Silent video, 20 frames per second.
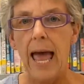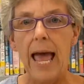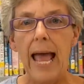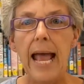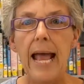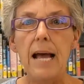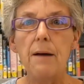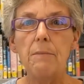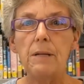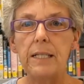
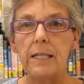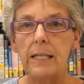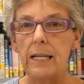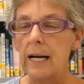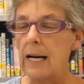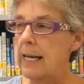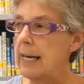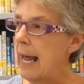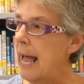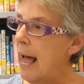
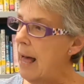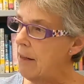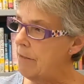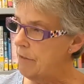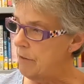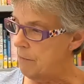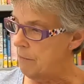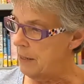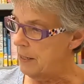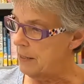Amazon
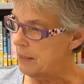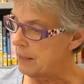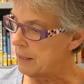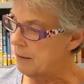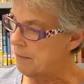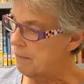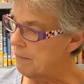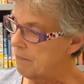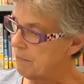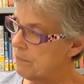alphabet.
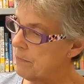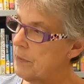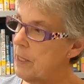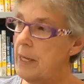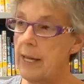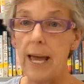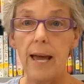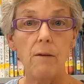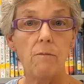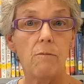
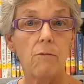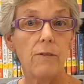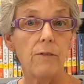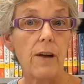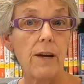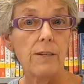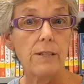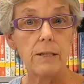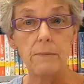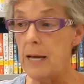Again, we've
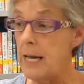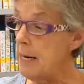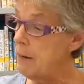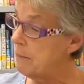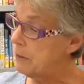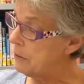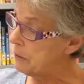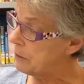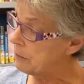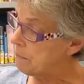got some
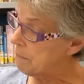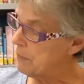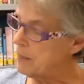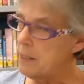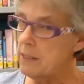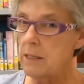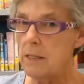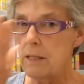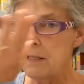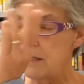animals, but
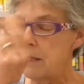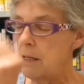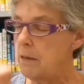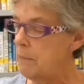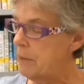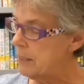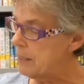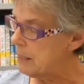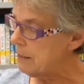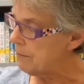this is a little
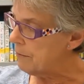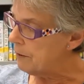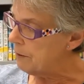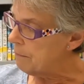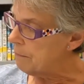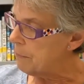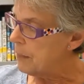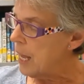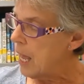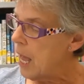bit different.
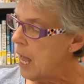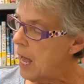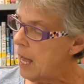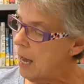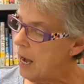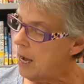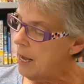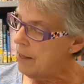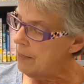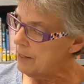
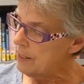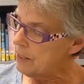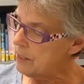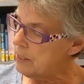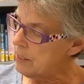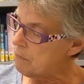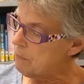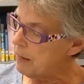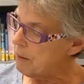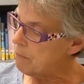This
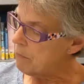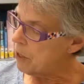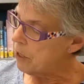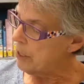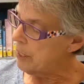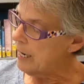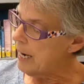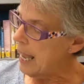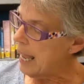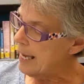is by
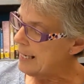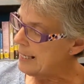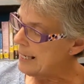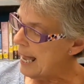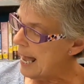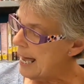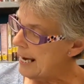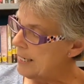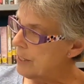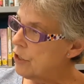Martin and
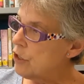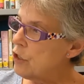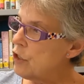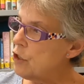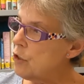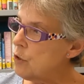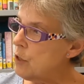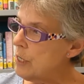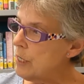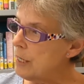Tanis
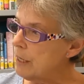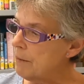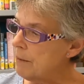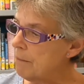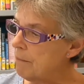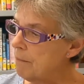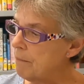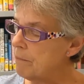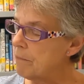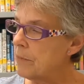Jordan.
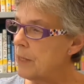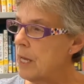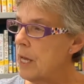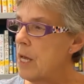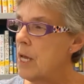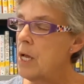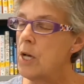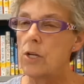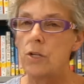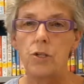
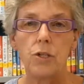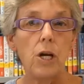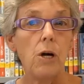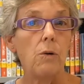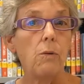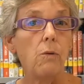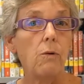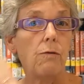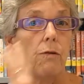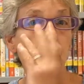So
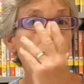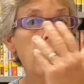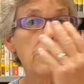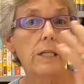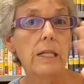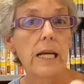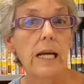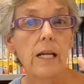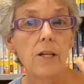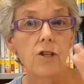we're
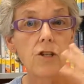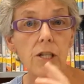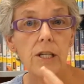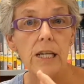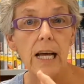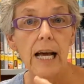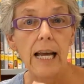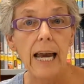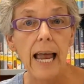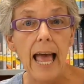focusing
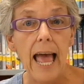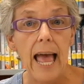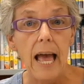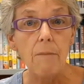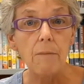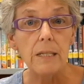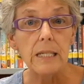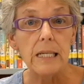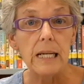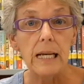just on
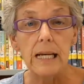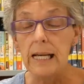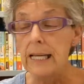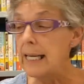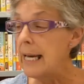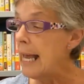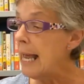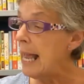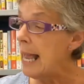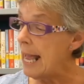
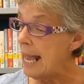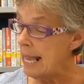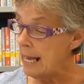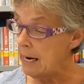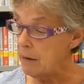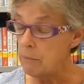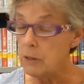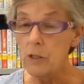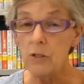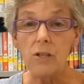Amazon
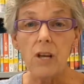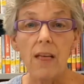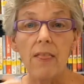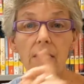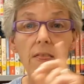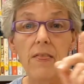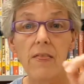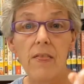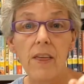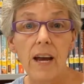animals.
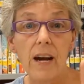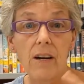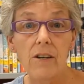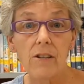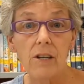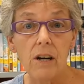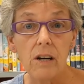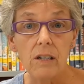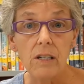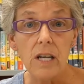There's
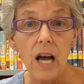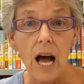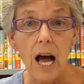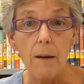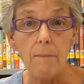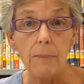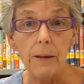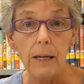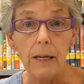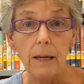our
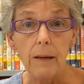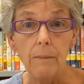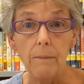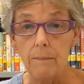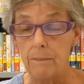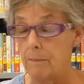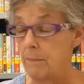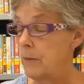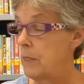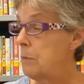topic,
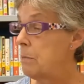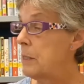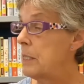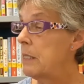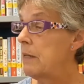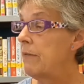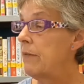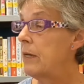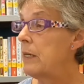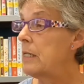
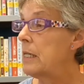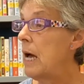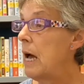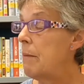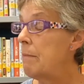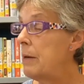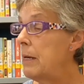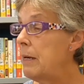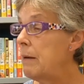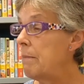specific
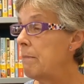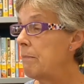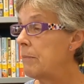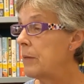topic.